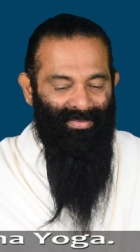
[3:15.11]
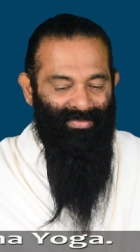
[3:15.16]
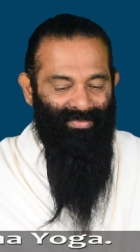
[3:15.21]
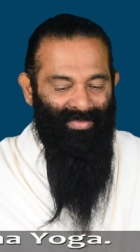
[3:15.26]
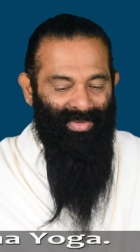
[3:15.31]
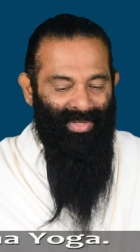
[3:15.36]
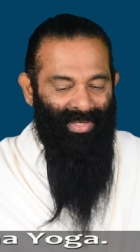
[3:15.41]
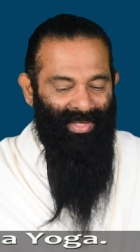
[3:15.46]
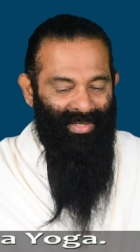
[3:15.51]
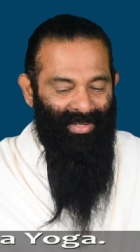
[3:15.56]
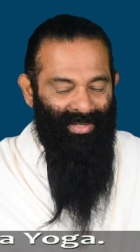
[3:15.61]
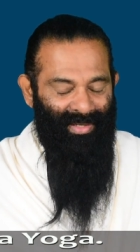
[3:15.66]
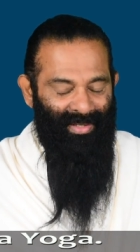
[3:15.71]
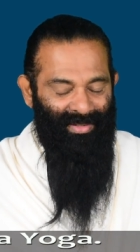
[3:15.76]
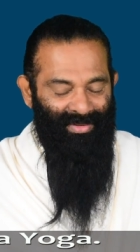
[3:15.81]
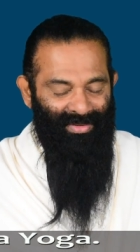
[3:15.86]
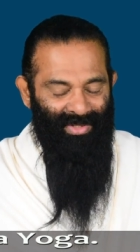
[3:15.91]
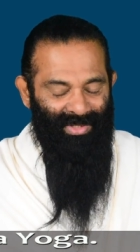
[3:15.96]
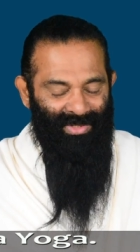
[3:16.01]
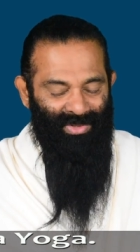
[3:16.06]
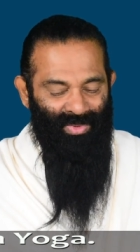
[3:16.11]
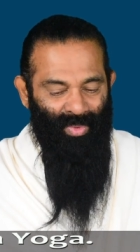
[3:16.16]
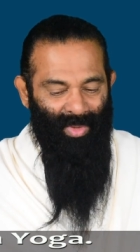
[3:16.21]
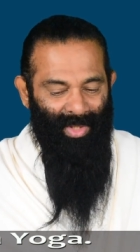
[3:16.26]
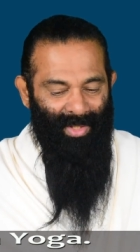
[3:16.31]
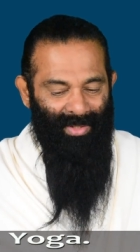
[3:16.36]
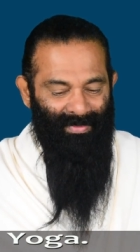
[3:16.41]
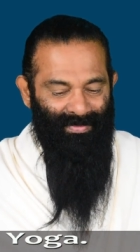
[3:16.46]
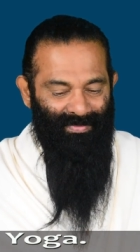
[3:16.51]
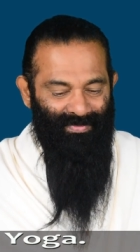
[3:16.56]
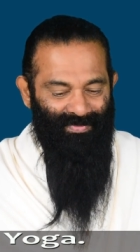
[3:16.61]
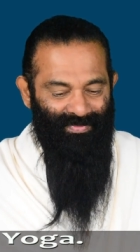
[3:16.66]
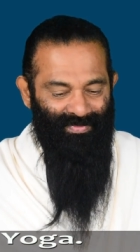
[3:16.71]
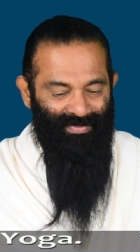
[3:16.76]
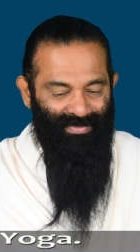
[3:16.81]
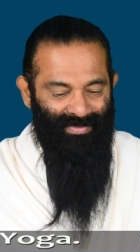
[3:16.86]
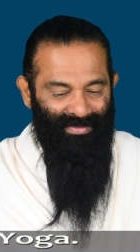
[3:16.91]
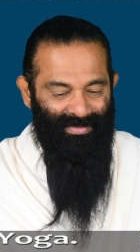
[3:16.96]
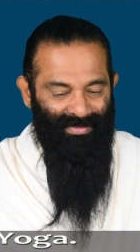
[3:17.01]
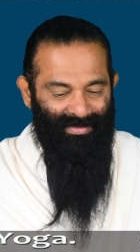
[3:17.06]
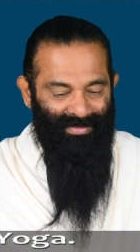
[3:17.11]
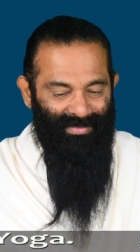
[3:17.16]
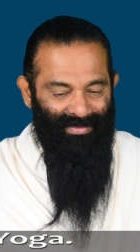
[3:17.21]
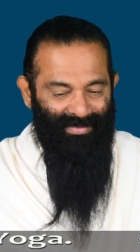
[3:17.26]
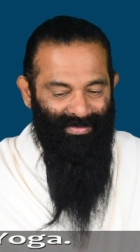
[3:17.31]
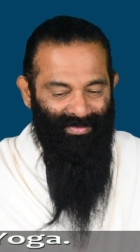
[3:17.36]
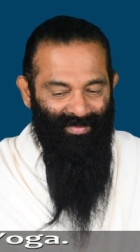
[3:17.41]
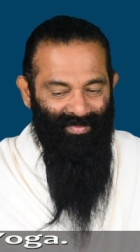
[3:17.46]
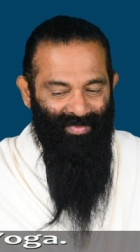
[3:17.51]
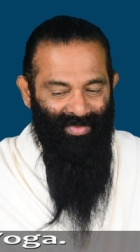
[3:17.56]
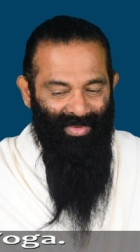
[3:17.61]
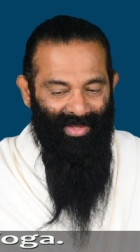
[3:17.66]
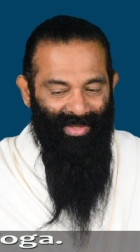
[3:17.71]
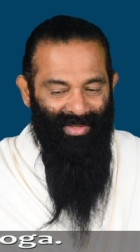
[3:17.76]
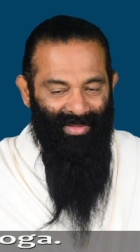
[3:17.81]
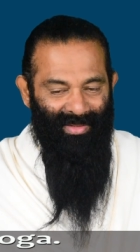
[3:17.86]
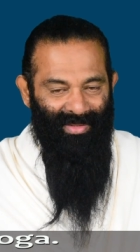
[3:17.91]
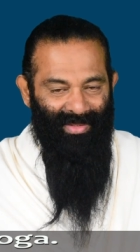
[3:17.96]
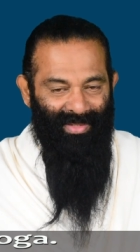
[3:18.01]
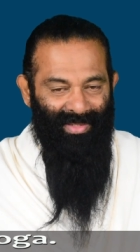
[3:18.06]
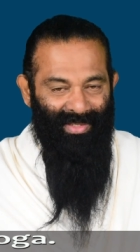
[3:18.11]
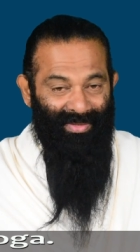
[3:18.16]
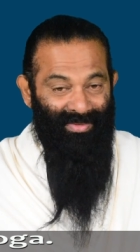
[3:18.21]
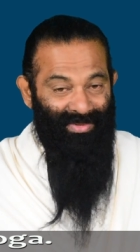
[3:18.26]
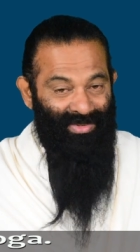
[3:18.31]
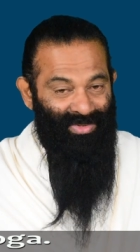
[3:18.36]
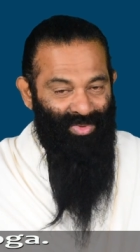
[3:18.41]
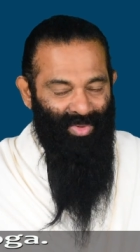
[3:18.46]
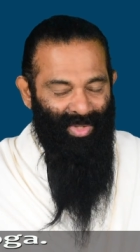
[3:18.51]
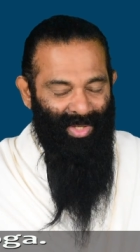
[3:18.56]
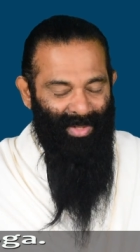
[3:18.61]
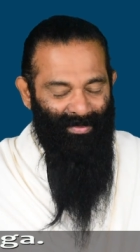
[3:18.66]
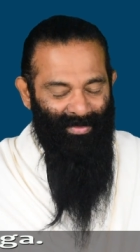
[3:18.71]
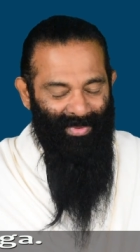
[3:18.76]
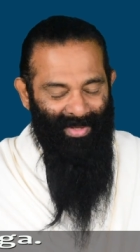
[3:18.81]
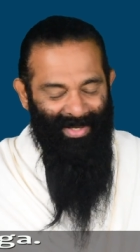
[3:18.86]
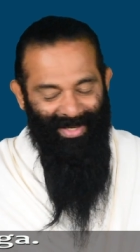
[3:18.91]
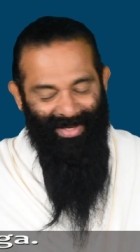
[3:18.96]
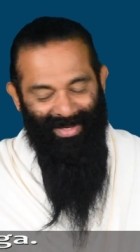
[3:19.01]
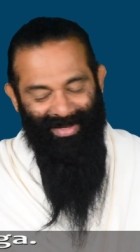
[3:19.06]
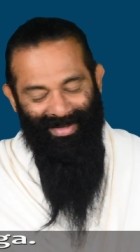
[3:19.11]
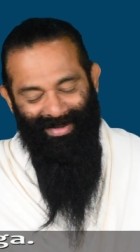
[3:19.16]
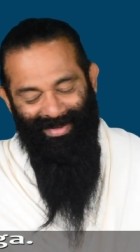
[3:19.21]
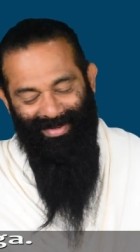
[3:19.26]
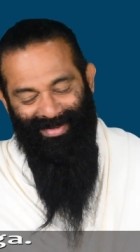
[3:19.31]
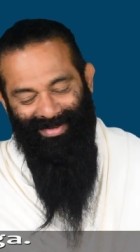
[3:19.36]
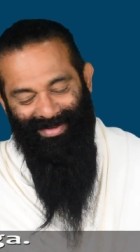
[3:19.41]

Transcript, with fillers: When I heard this one, I was so happy